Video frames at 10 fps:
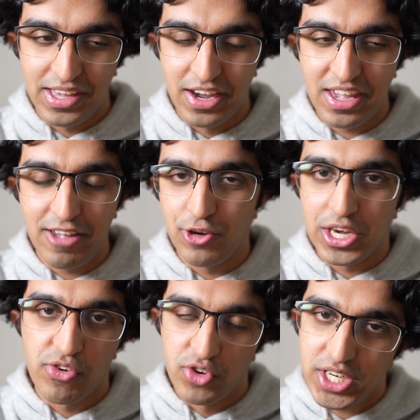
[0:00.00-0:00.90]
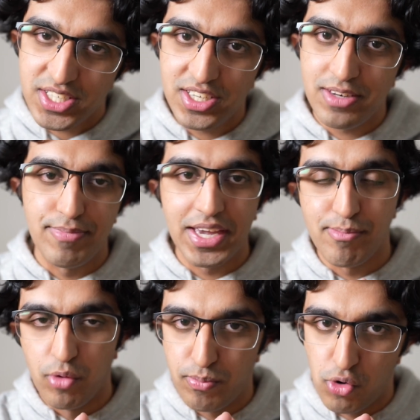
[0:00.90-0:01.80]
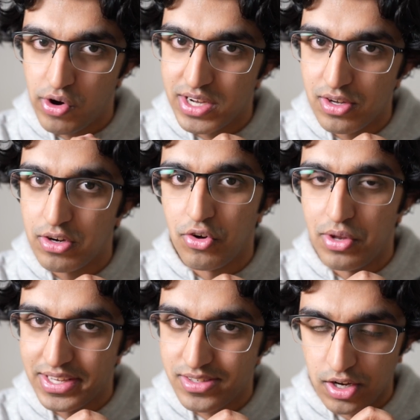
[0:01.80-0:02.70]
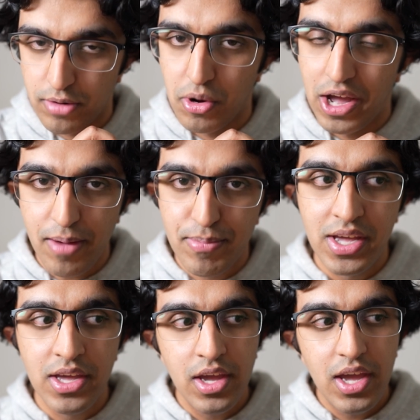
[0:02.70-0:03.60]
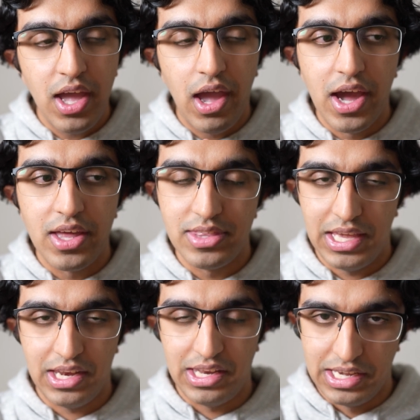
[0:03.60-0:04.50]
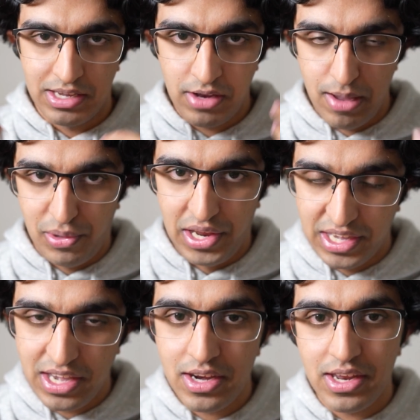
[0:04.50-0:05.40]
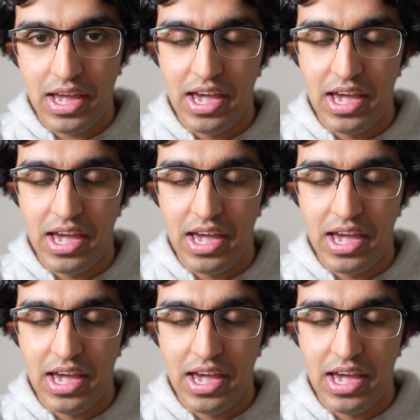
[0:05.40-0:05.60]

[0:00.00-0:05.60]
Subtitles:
Like if you get rejected, make more progress on your like startup or app, and then like apply again.